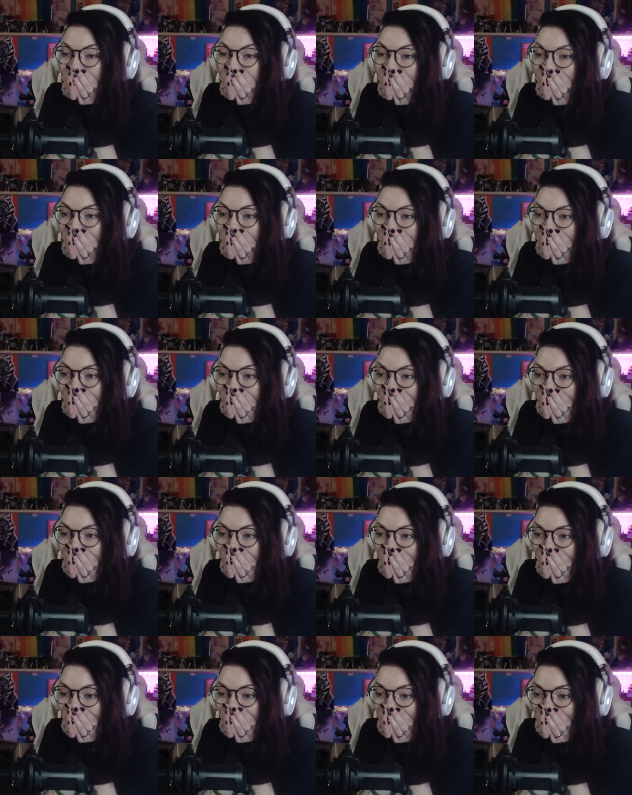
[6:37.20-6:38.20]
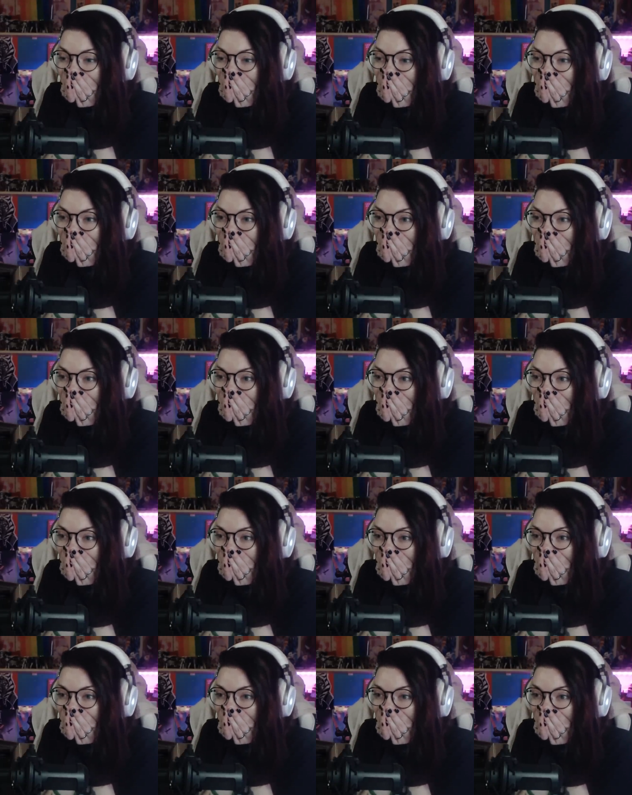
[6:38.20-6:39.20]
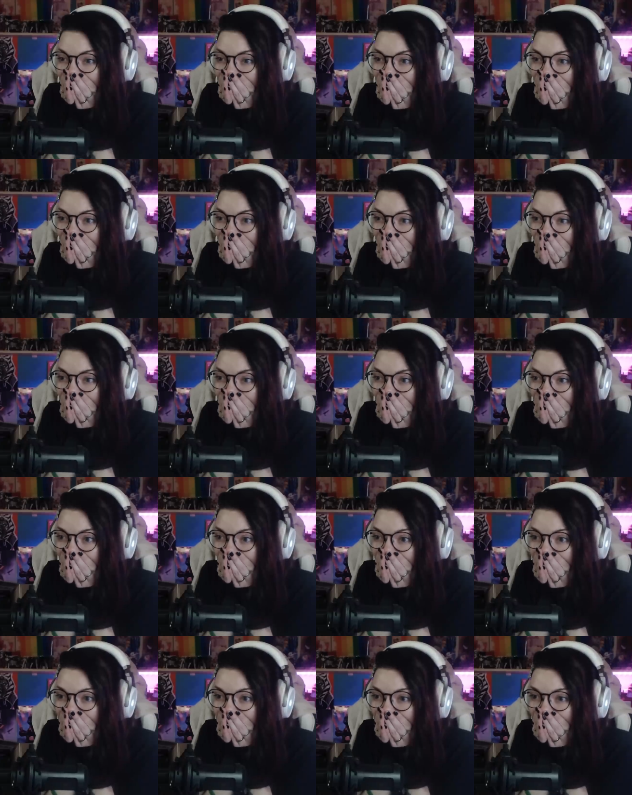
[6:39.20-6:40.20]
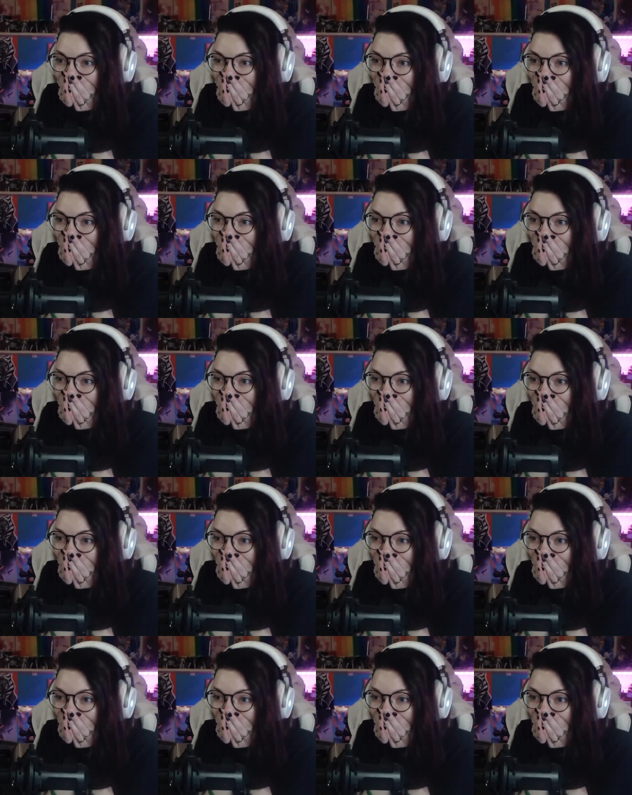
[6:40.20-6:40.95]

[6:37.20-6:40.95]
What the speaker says: Nobody speaks.